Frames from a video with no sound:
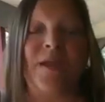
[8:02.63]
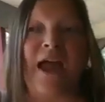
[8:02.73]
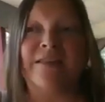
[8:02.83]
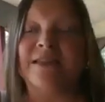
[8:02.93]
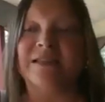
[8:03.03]

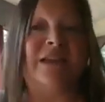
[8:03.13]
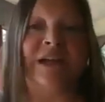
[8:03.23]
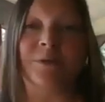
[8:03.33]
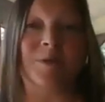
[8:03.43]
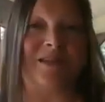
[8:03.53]
And it's not
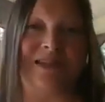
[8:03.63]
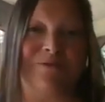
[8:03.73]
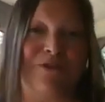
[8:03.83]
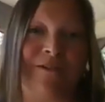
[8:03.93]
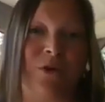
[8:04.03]
going to be the same
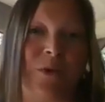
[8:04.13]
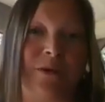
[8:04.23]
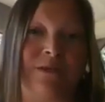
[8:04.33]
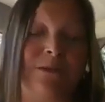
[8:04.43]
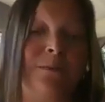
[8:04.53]
for
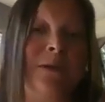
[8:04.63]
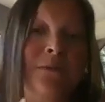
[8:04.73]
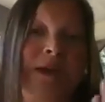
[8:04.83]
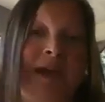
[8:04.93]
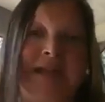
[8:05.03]
everyone. Some
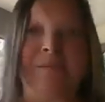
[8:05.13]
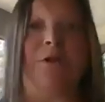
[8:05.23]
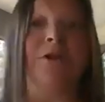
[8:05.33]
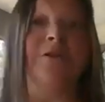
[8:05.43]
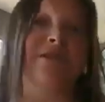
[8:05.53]
people like
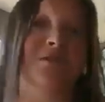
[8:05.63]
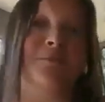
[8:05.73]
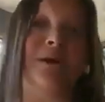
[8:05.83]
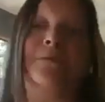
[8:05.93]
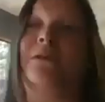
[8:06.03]
nibbles, some
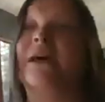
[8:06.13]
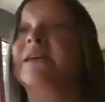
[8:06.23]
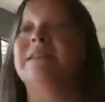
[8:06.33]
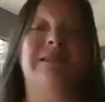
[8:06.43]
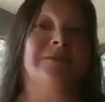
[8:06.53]
people
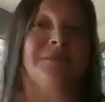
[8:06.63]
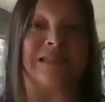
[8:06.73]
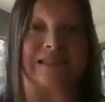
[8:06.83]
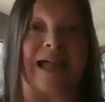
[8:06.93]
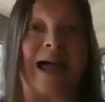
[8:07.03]
likes to be
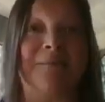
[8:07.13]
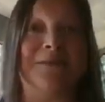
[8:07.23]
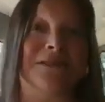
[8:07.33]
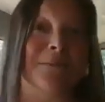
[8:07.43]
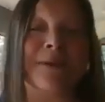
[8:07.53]
slapped,
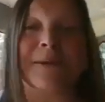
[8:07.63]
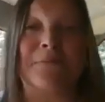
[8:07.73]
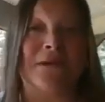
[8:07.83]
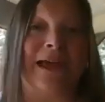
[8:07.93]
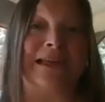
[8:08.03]
some
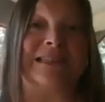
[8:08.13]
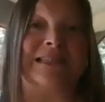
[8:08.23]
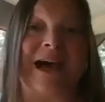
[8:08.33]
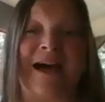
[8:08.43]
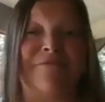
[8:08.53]
people likes
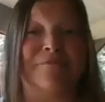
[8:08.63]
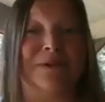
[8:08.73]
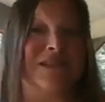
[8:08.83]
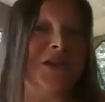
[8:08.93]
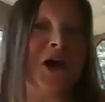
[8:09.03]
to have
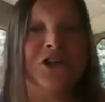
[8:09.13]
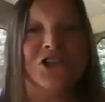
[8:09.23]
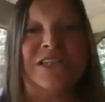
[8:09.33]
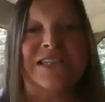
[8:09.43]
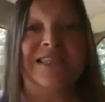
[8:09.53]

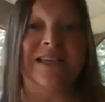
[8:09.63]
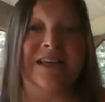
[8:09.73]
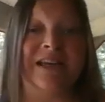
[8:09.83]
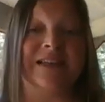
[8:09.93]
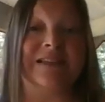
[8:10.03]
massages,
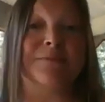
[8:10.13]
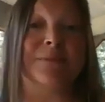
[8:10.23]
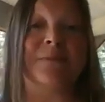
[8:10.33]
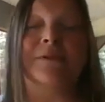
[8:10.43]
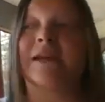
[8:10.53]
some
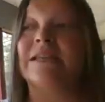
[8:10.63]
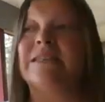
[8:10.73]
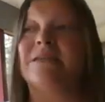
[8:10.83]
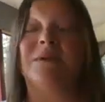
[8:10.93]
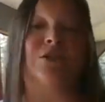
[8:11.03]
people likes
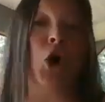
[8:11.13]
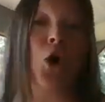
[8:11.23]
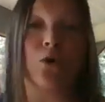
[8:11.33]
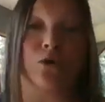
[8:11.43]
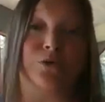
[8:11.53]
to be
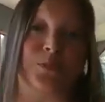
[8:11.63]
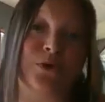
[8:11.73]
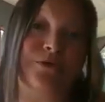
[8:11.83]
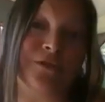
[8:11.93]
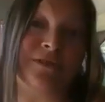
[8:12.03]
told
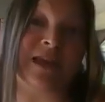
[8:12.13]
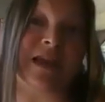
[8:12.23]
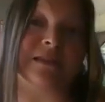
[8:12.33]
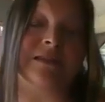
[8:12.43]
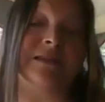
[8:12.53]
beautiful
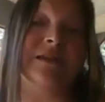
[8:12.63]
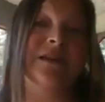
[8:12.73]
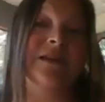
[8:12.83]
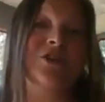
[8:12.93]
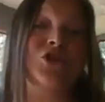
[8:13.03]
things.
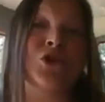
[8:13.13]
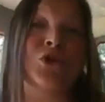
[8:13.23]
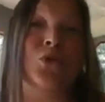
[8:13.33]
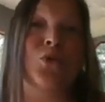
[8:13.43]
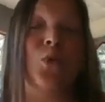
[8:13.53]

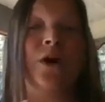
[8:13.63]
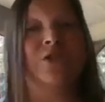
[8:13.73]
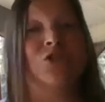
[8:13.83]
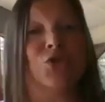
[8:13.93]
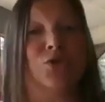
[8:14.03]
So
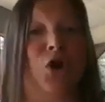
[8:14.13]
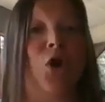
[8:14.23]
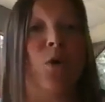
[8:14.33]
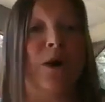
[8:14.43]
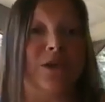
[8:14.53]
once you
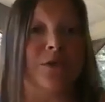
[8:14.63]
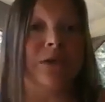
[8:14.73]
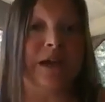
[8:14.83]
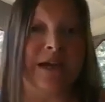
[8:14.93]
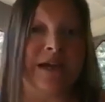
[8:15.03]
know what you
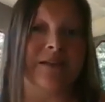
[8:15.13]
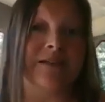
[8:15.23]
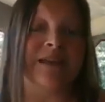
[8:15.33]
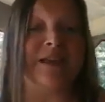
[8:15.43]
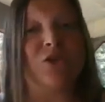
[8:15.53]
like,
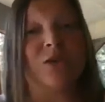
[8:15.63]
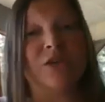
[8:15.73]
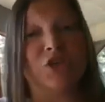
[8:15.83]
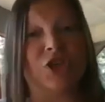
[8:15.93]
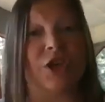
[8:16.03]
then you
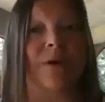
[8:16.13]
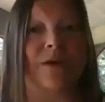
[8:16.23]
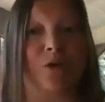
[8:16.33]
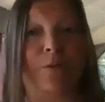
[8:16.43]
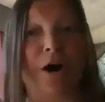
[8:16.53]
can share with
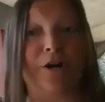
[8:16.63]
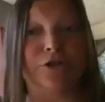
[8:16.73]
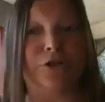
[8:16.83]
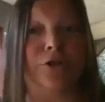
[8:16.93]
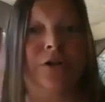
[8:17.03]
your
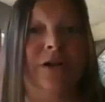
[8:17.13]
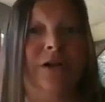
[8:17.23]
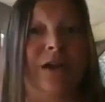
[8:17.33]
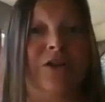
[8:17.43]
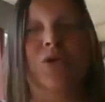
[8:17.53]
partner,
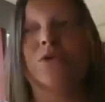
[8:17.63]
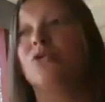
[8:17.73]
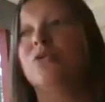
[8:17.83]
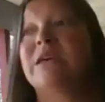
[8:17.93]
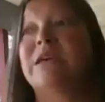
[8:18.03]
and
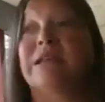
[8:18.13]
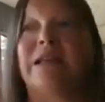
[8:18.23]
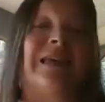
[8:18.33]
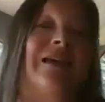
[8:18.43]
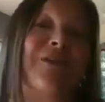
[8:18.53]
you can
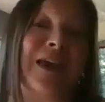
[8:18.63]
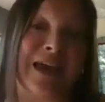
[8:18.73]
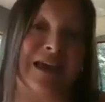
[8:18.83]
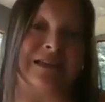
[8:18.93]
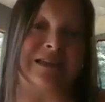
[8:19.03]
give
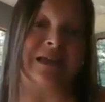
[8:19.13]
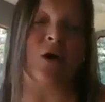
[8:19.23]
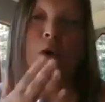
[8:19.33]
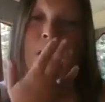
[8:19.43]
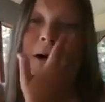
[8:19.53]
hints,
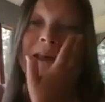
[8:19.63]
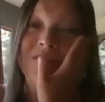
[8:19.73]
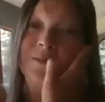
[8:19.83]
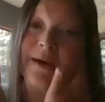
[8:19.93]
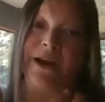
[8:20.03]
or
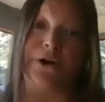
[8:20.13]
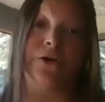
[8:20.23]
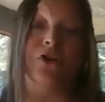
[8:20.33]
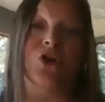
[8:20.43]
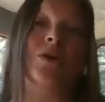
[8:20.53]
even better,
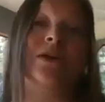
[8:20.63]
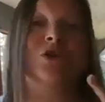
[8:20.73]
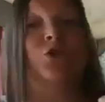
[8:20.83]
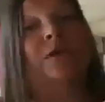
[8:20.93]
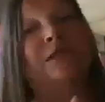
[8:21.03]
you can
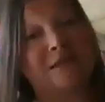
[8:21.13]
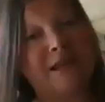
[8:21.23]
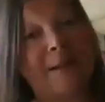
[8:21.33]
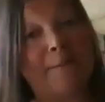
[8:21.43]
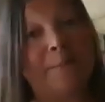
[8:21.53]
do it to
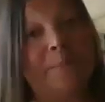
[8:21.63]
them.